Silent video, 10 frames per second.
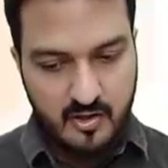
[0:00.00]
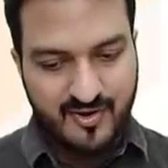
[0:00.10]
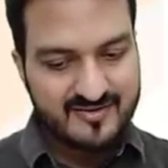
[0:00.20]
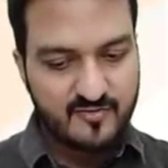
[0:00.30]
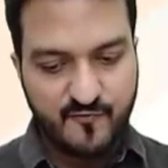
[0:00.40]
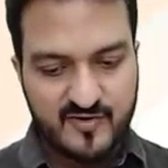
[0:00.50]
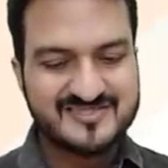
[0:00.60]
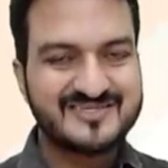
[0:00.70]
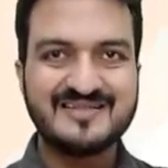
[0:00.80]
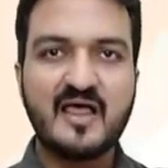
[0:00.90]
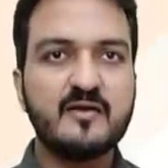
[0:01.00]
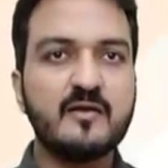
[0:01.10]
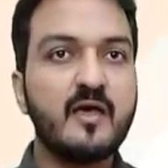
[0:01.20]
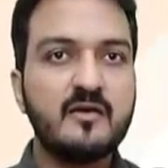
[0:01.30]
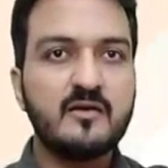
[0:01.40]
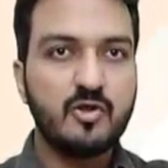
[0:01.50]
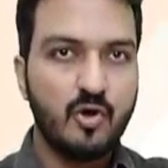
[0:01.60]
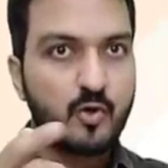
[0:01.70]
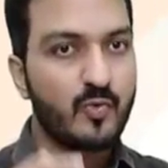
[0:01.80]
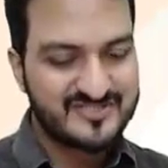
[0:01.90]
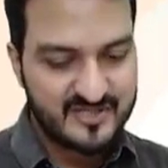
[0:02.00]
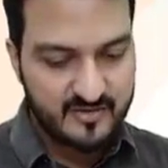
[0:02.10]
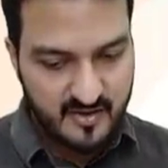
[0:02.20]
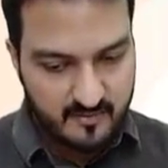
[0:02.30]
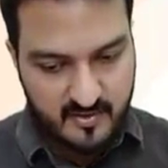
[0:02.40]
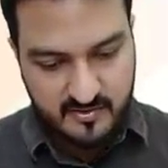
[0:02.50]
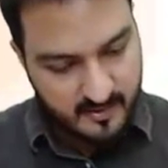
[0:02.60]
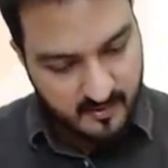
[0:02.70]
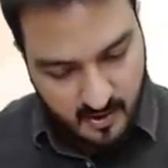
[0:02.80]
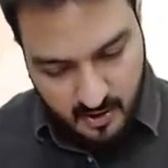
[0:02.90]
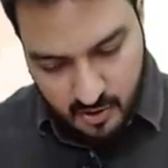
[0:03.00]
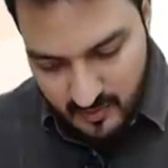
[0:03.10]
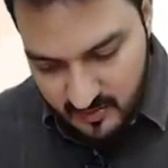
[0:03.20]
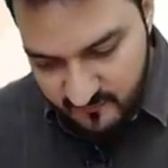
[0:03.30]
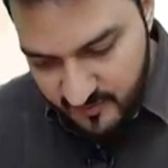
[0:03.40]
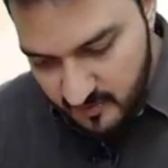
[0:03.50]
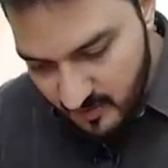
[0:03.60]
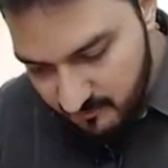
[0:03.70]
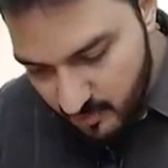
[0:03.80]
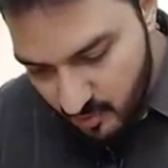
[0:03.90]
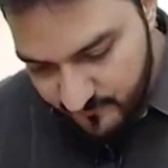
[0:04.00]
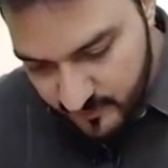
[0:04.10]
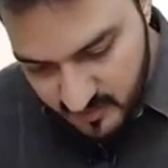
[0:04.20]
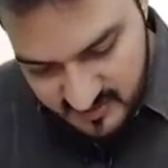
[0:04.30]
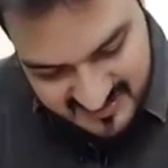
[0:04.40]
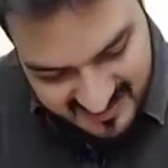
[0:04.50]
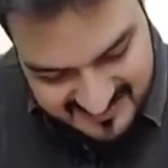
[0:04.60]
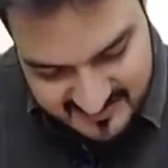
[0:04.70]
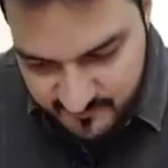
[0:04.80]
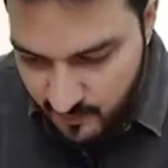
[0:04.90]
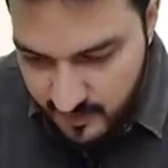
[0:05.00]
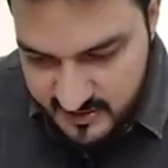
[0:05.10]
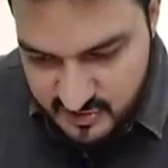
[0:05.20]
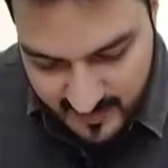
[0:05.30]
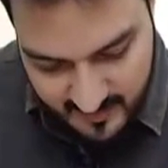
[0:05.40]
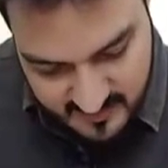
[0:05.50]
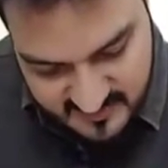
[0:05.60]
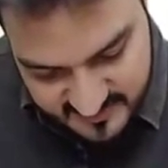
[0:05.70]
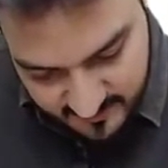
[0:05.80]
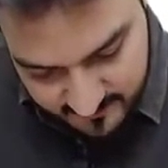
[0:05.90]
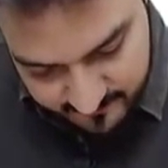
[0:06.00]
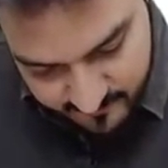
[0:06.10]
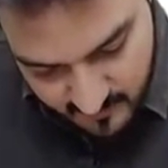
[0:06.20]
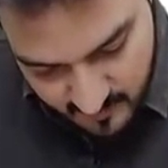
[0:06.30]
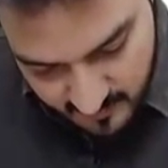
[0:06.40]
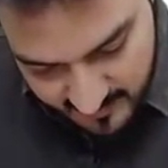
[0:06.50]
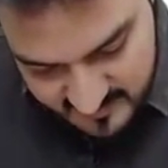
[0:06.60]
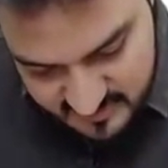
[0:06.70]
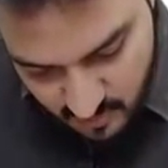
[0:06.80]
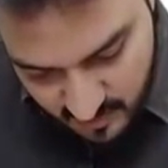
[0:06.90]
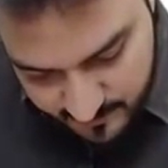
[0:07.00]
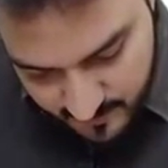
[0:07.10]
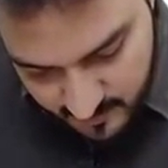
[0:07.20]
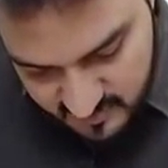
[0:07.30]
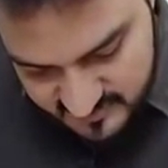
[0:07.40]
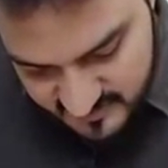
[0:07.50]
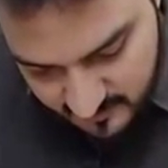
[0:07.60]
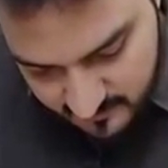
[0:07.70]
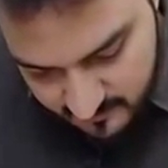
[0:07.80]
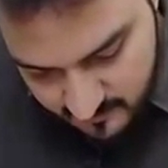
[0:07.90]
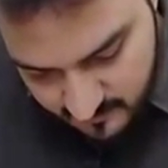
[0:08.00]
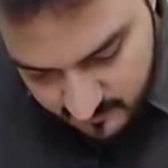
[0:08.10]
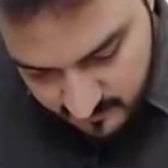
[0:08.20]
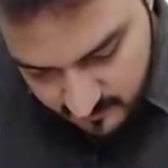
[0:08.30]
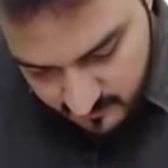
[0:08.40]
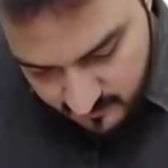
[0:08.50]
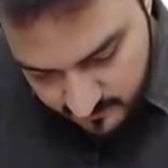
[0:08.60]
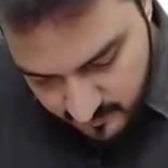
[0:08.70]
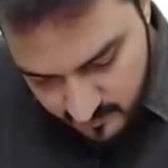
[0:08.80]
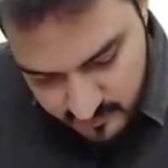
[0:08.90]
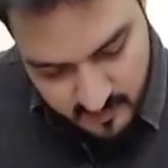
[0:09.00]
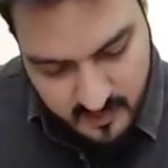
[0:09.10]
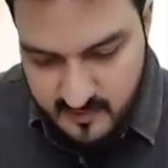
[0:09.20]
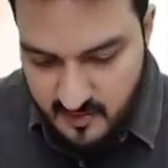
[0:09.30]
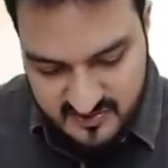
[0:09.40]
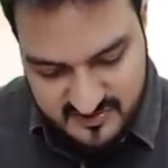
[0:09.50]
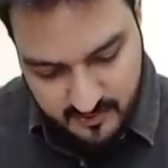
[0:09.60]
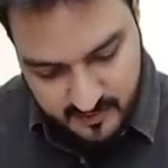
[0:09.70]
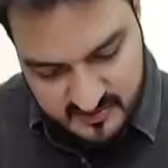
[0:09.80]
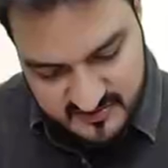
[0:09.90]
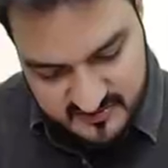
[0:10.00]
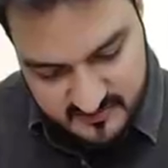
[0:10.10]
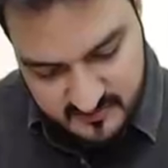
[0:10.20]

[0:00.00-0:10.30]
Look at the first line in your question table there. You are given a number of units as for X, Y and Z. X, you are producing 30,000 units.